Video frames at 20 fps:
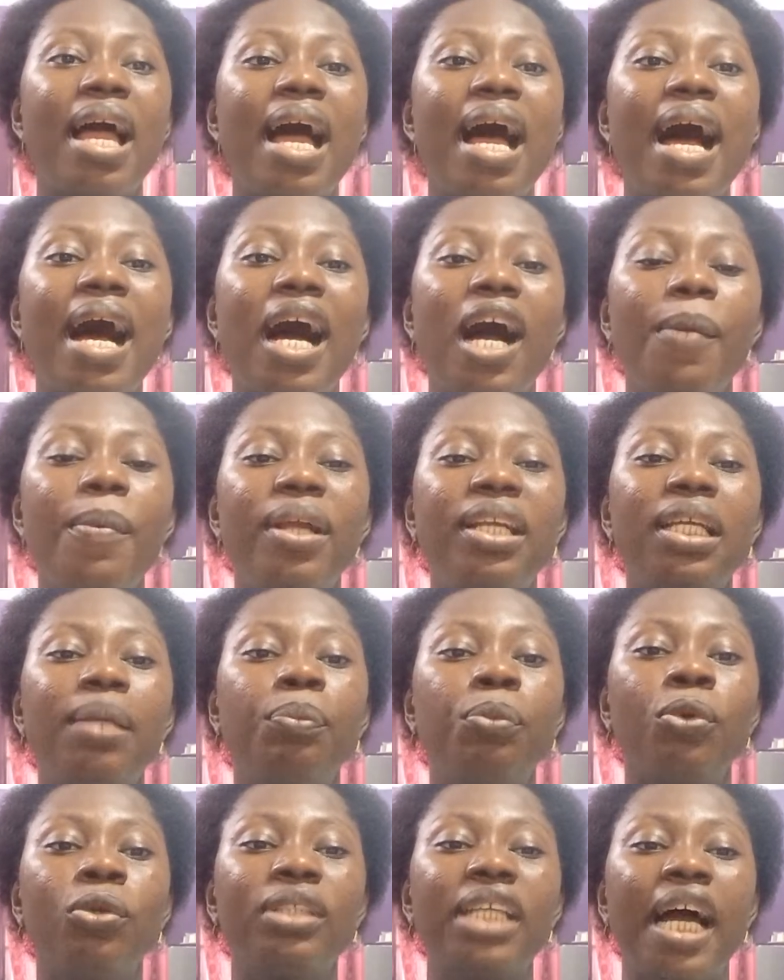how many
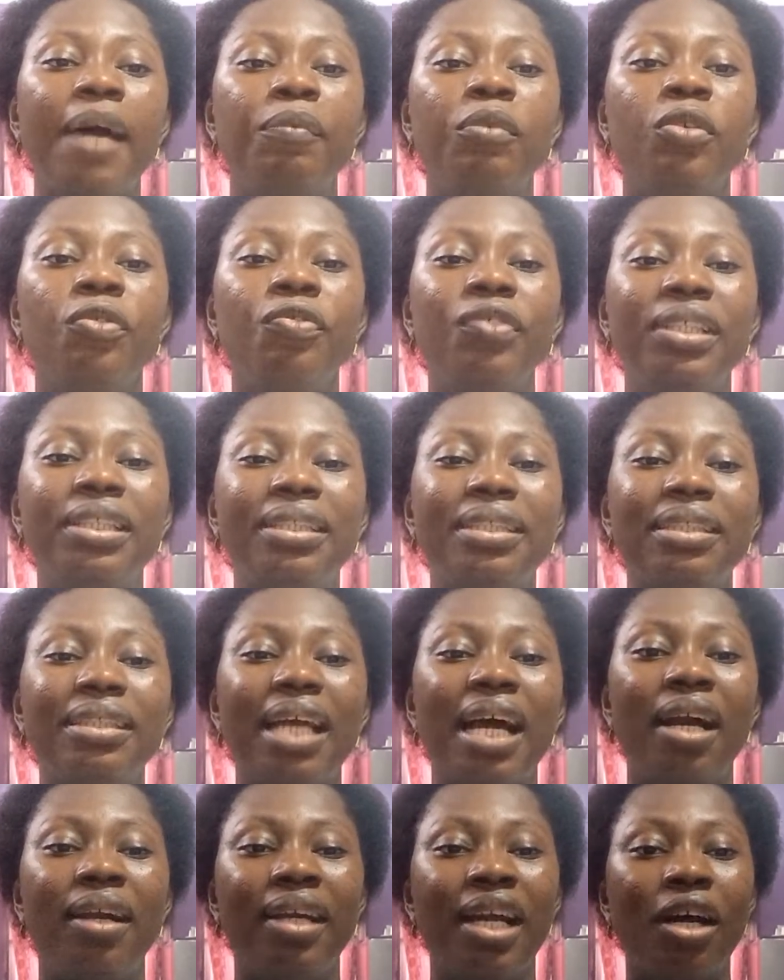books have been written
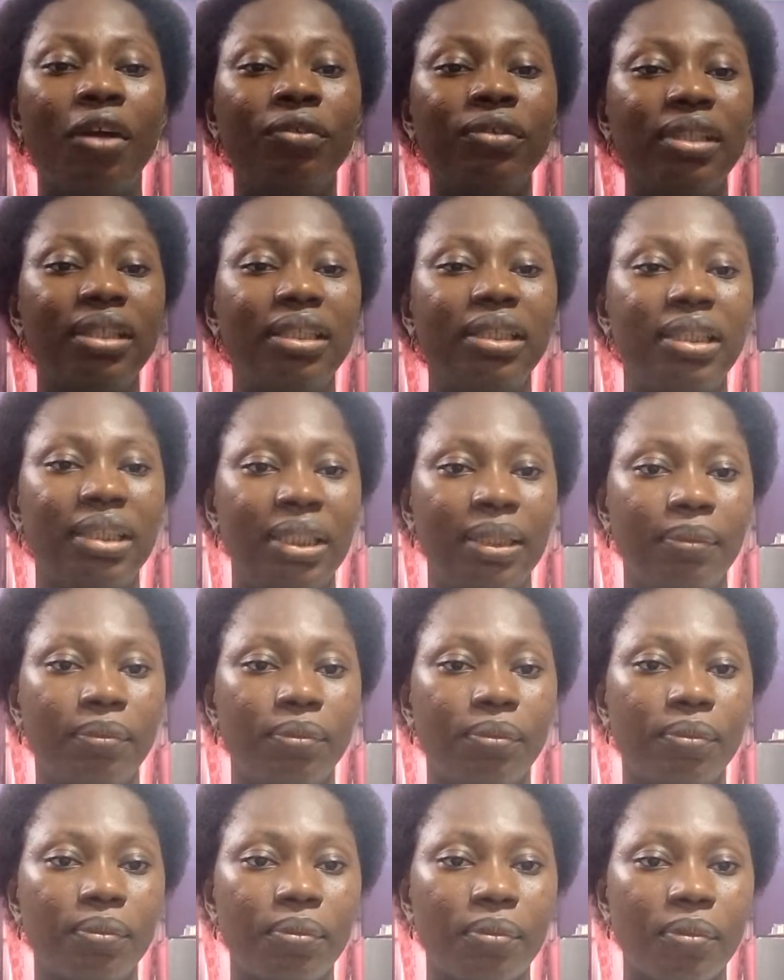around this theme,
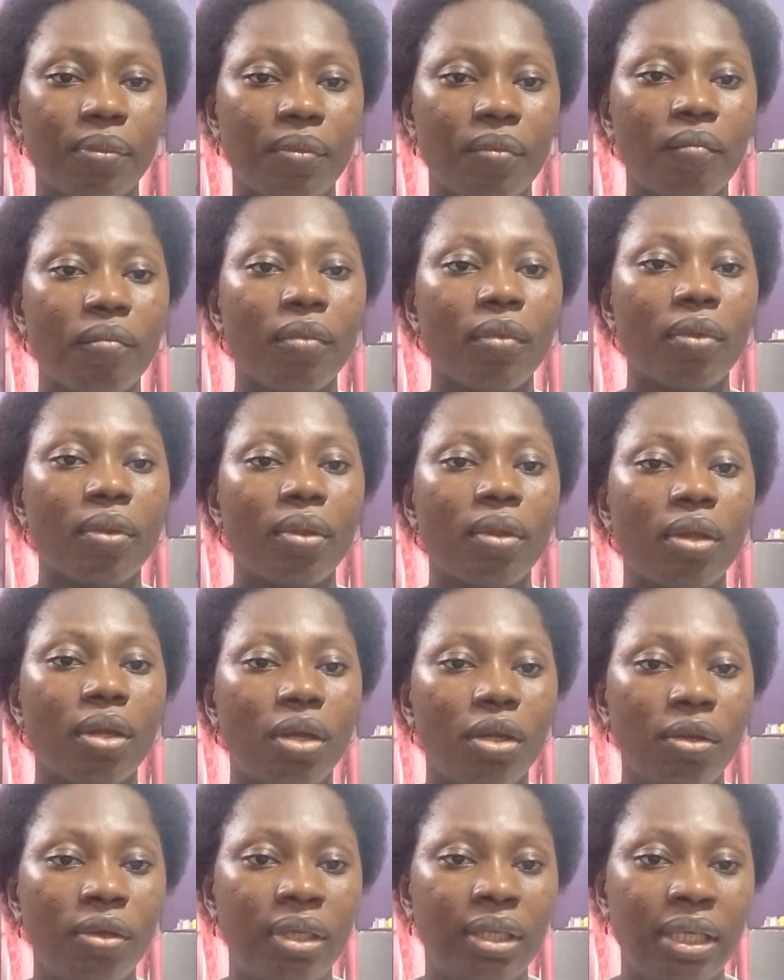
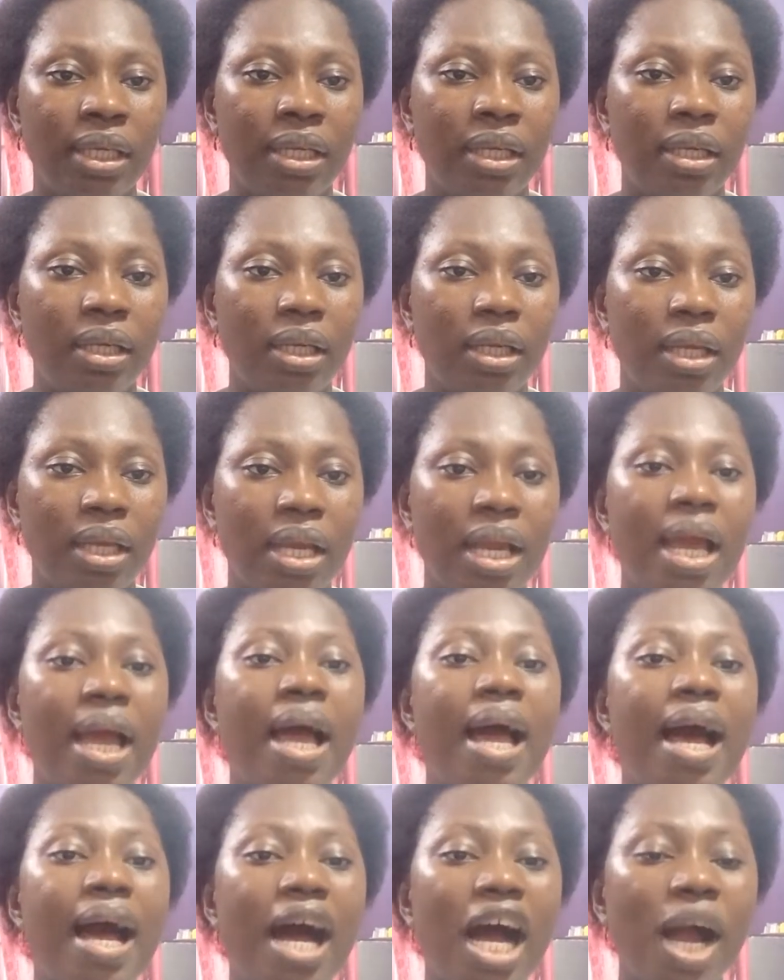okay.
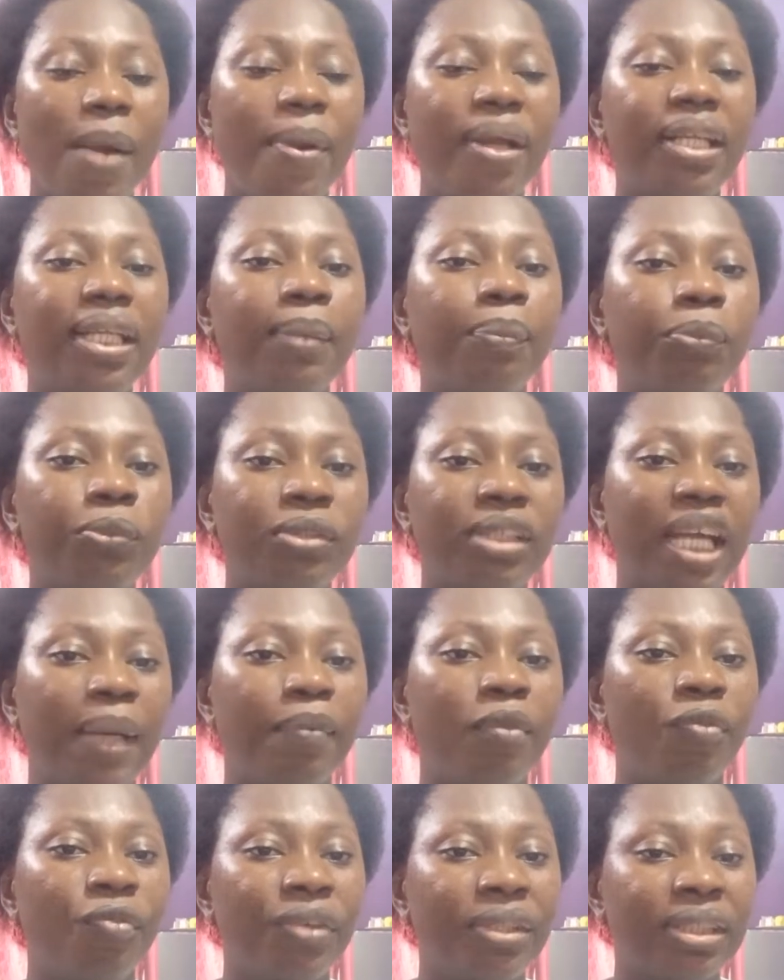How many books have
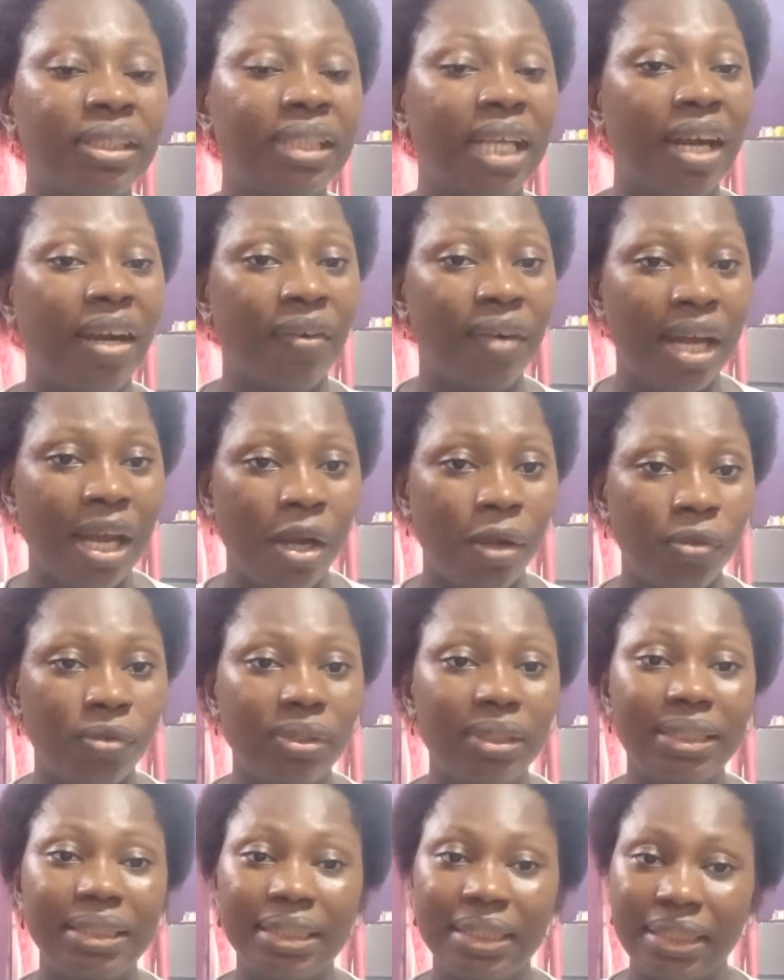been written
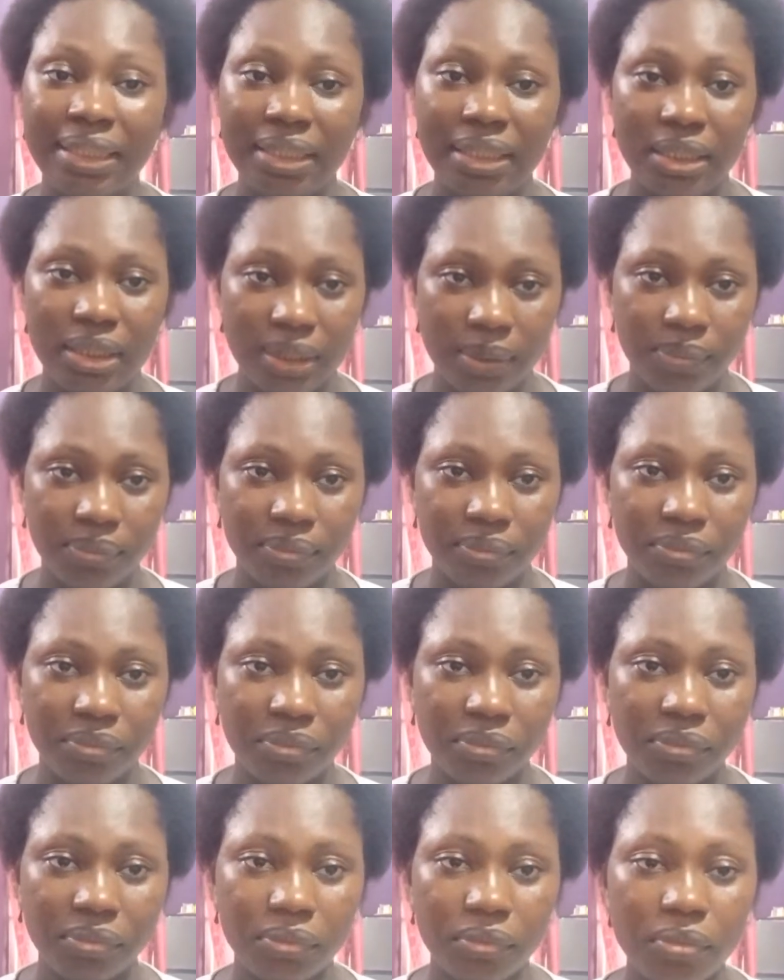around this theme?
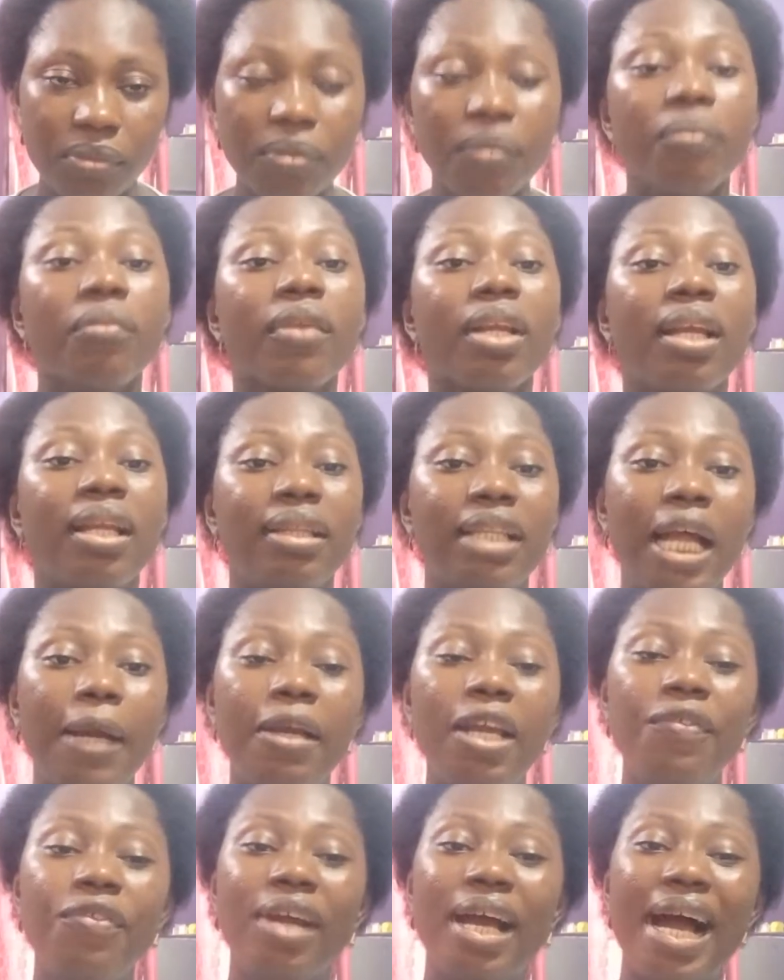Now
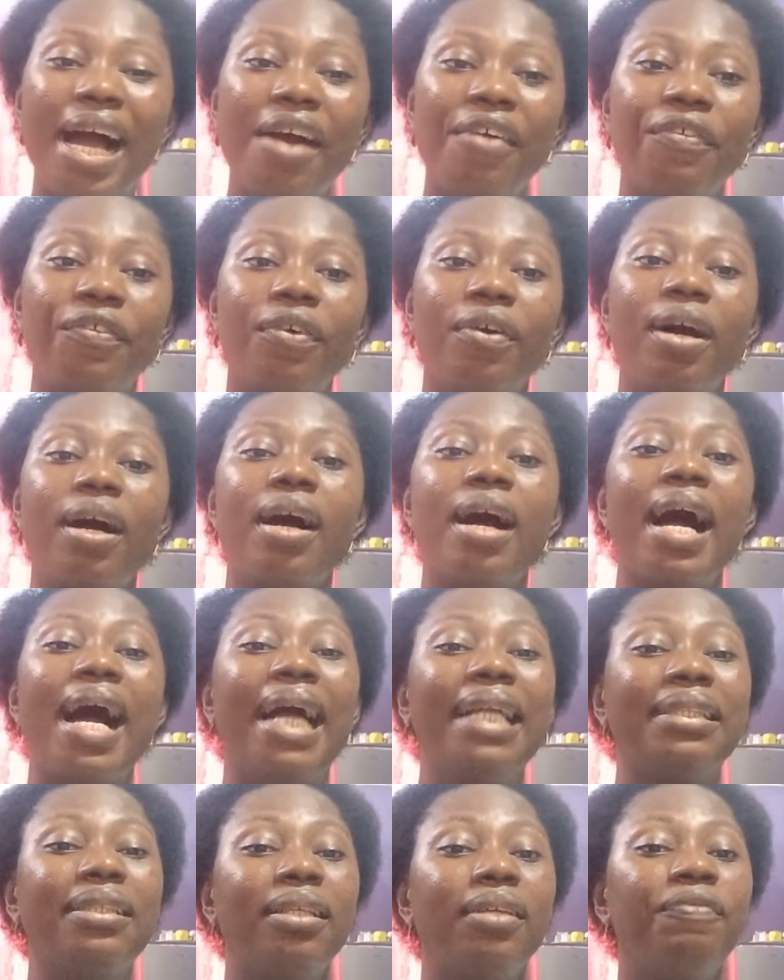if you have
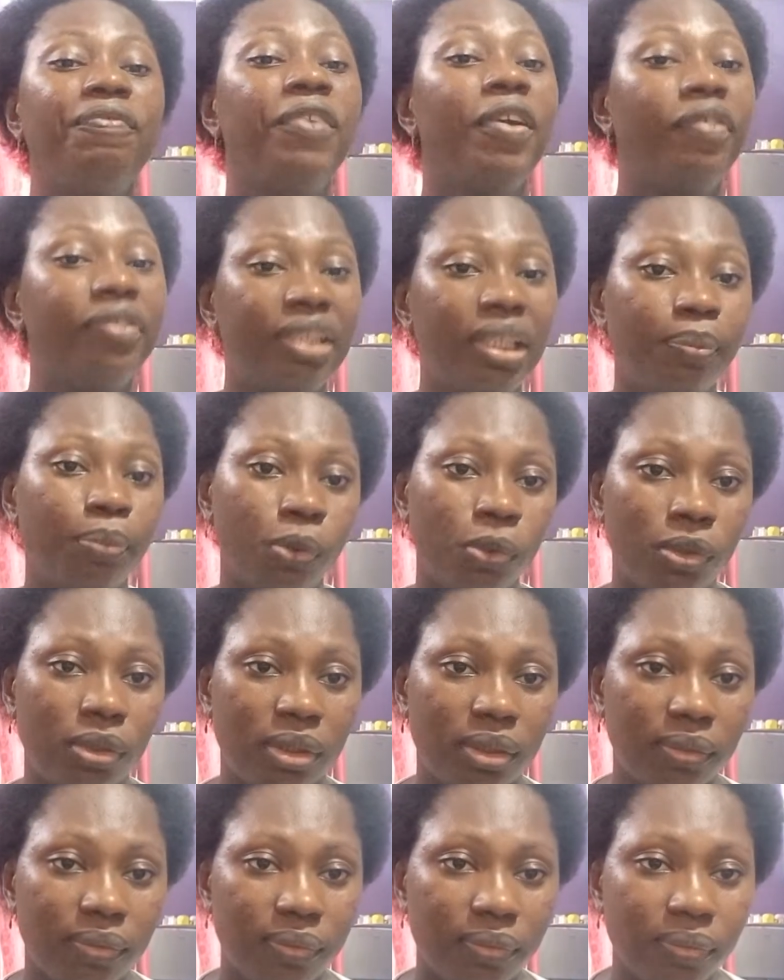at 50 books